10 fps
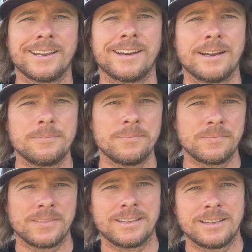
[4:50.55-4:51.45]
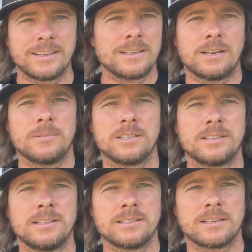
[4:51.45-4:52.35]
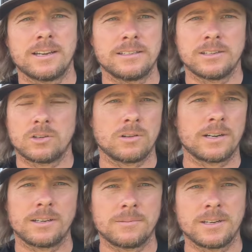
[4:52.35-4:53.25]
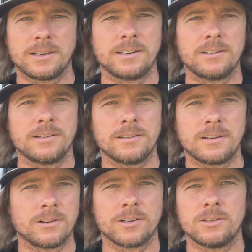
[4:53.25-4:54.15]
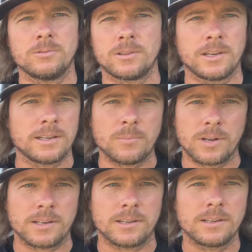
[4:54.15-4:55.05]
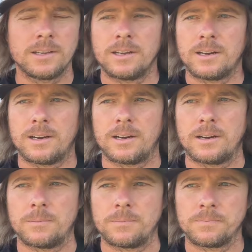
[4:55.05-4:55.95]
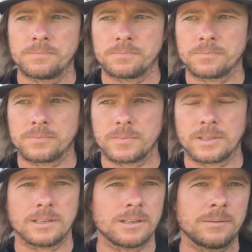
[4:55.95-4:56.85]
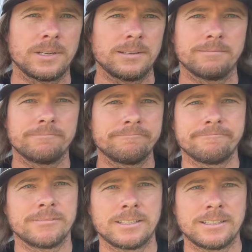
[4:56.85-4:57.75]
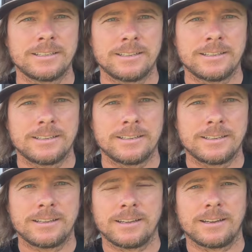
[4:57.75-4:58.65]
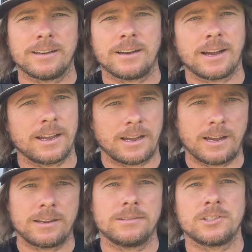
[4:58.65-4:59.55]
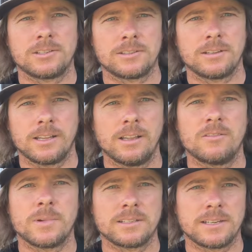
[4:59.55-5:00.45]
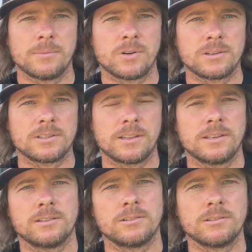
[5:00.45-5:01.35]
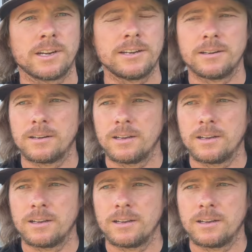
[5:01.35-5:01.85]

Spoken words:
And I'm not saying this guy's incorrect. I'm not here to argue with anybody. I mean, I love my sandbars. I think they're great.